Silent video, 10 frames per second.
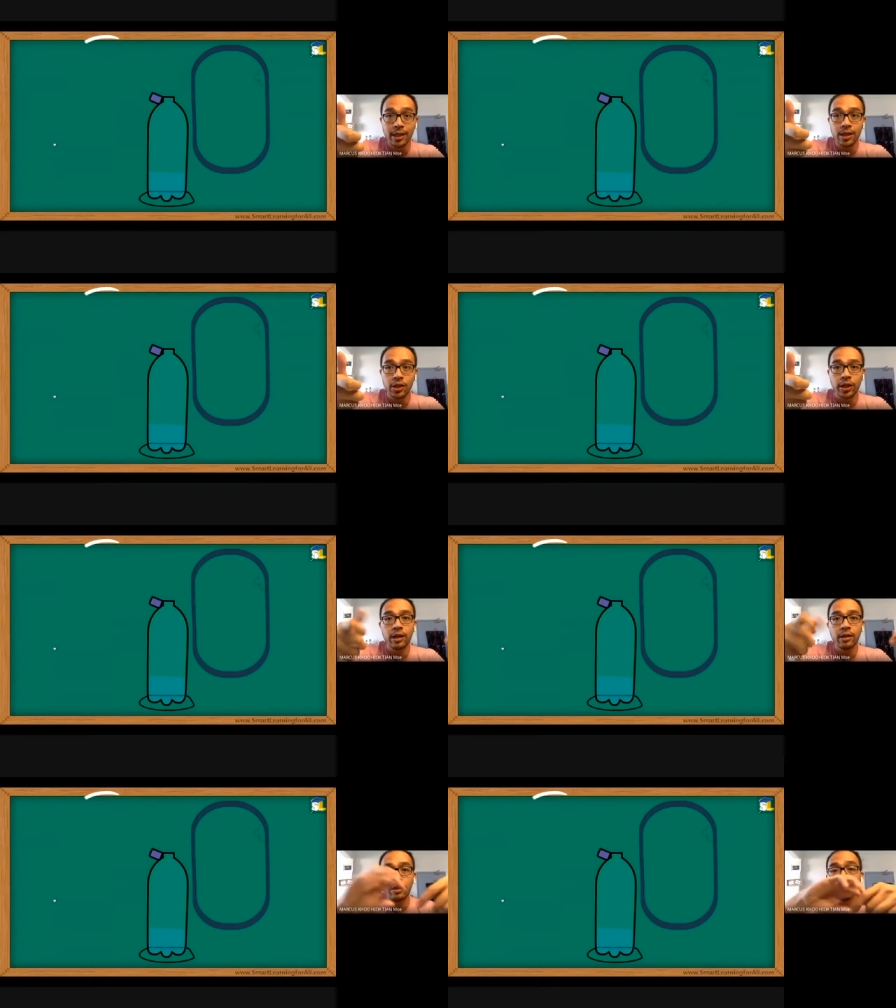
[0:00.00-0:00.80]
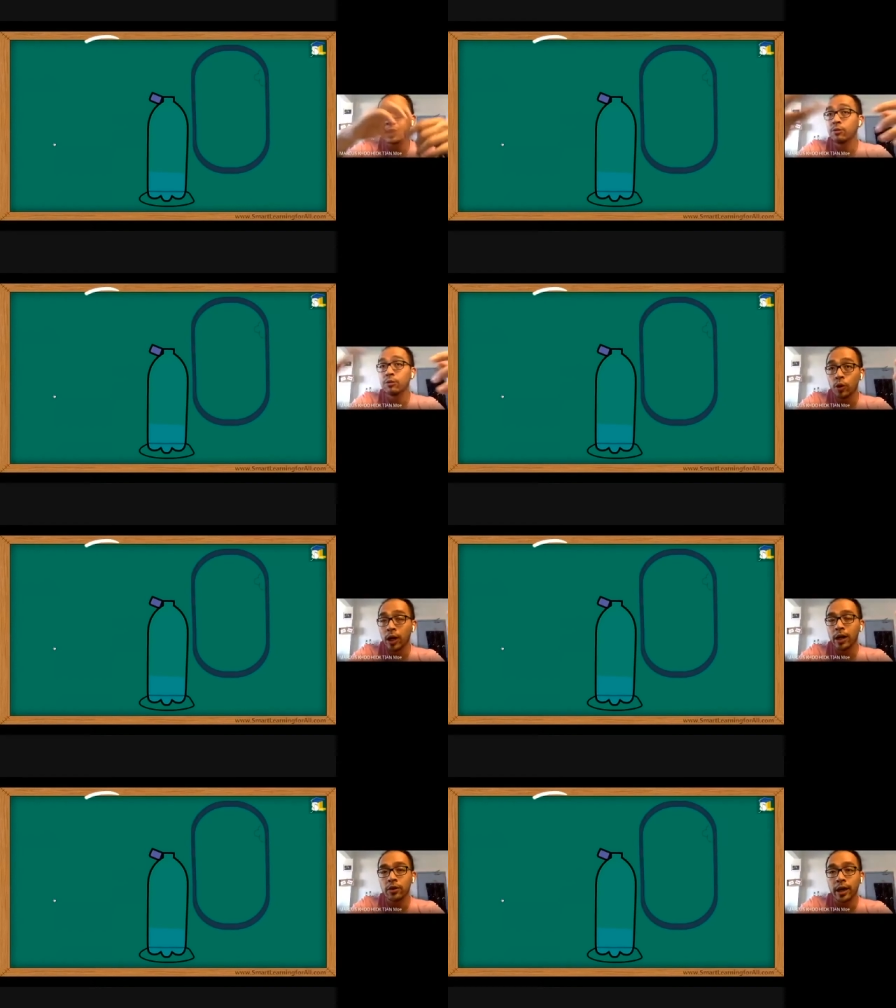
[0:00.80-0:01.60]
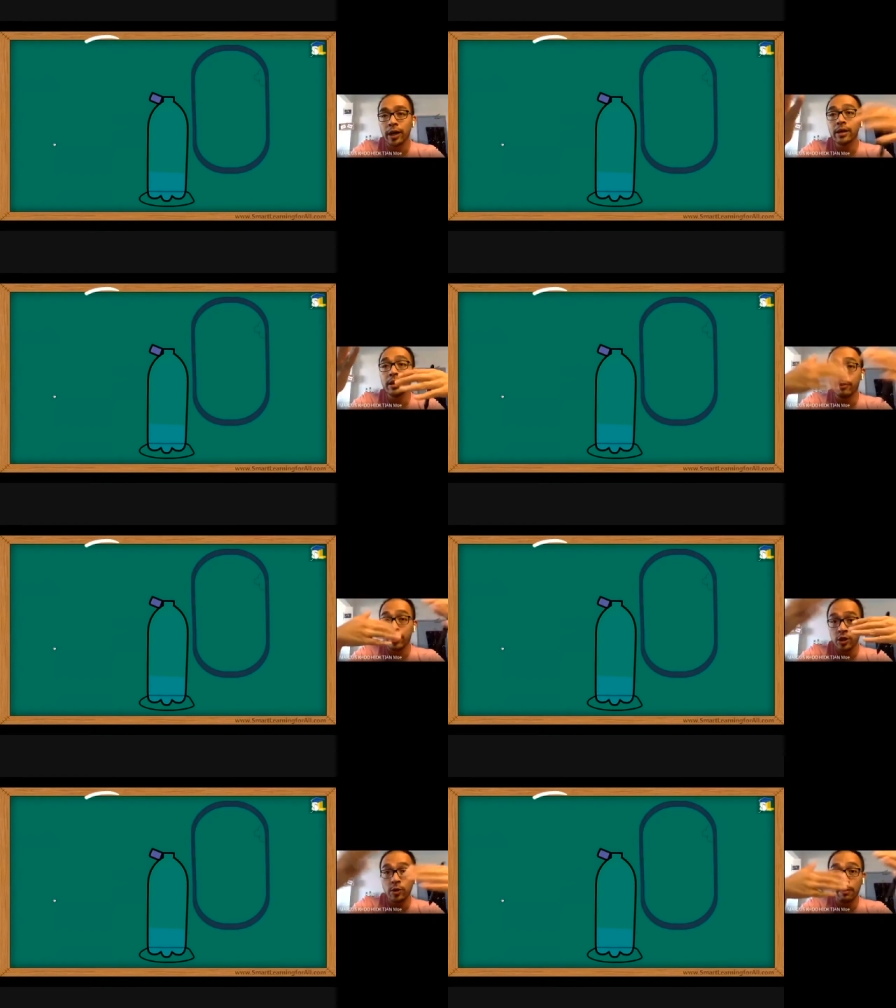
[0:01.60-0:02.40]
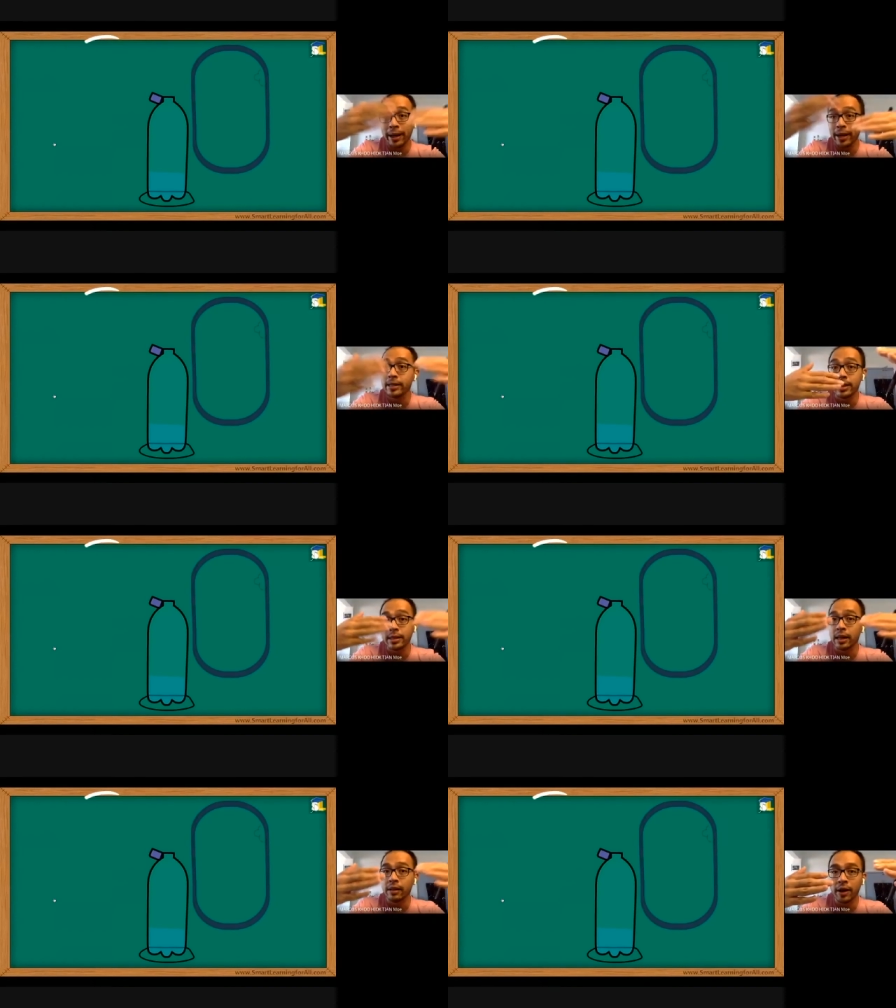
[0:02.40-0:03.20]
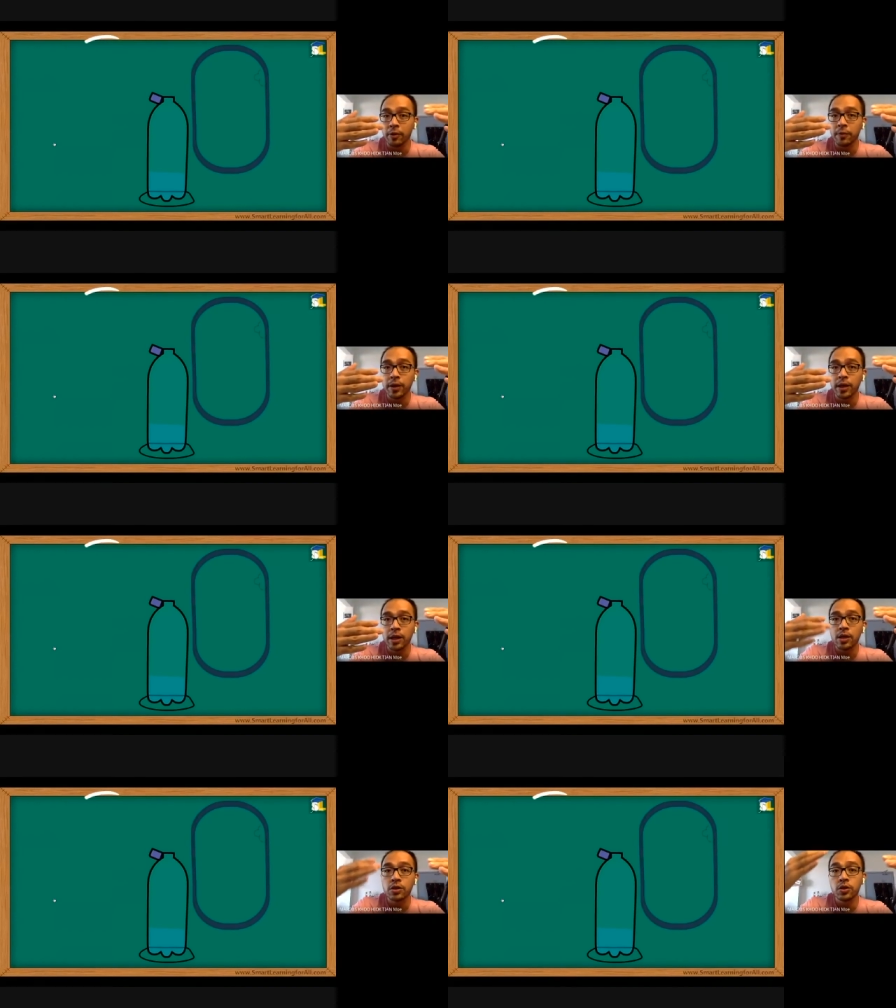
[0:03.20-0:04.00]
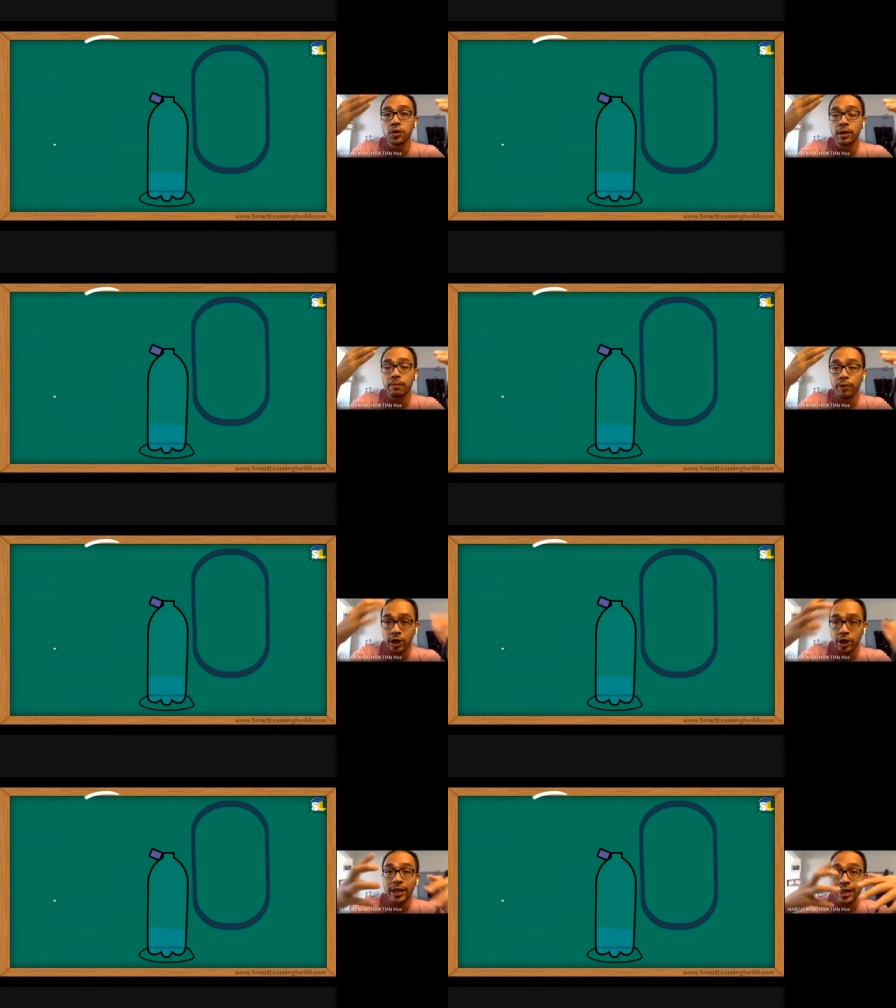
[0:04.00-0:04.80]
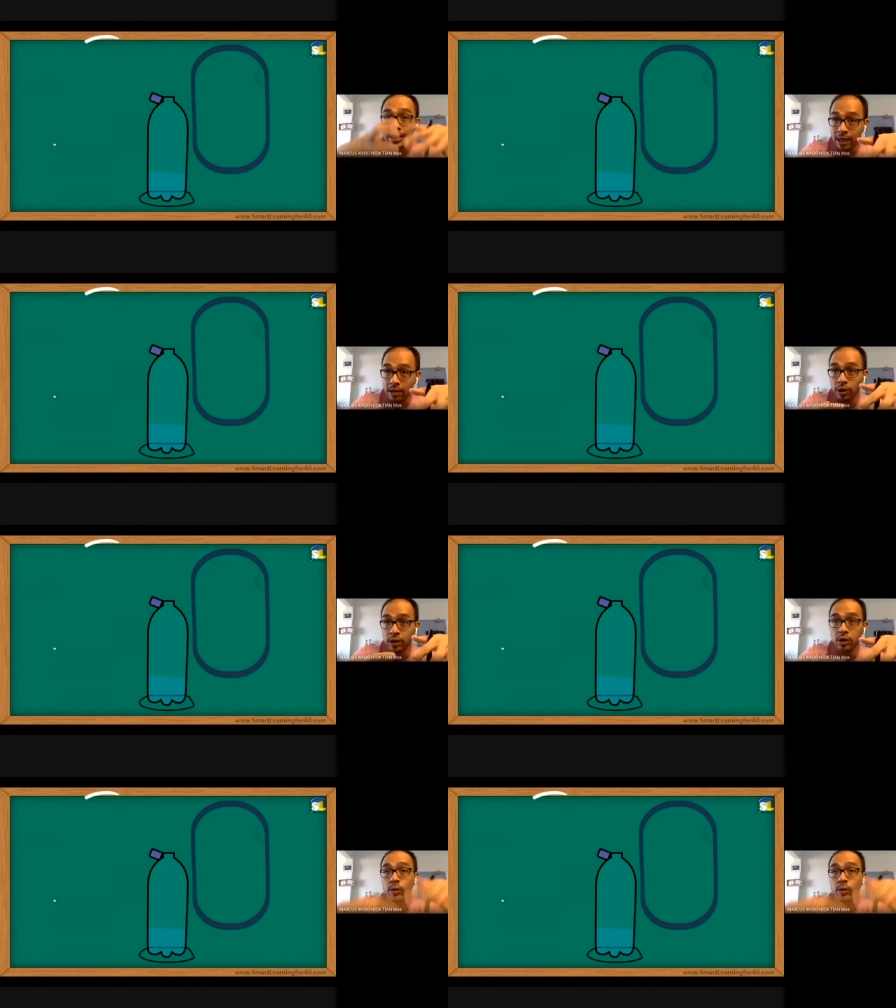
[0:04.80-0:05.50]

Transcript: okay, lepas kamu buka itu kan, the pressure will balance itself out. So the pressure inside the bottle will